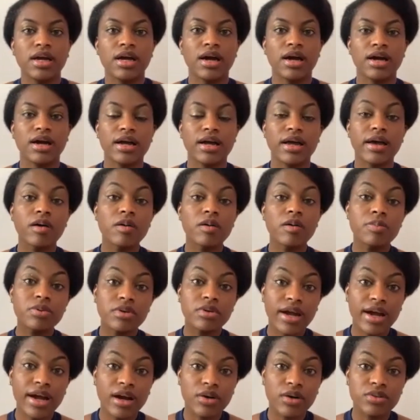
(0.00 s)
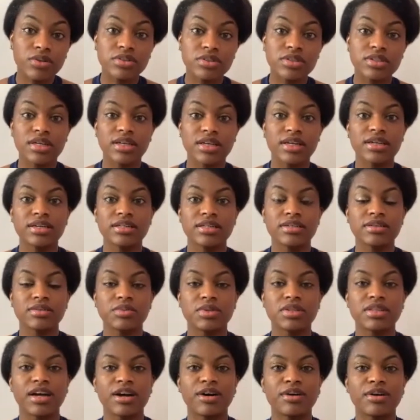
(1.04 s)
help her out
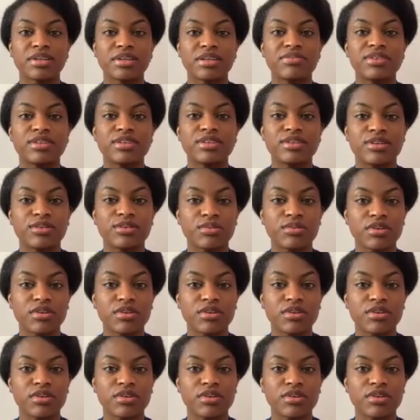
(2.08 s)
without giving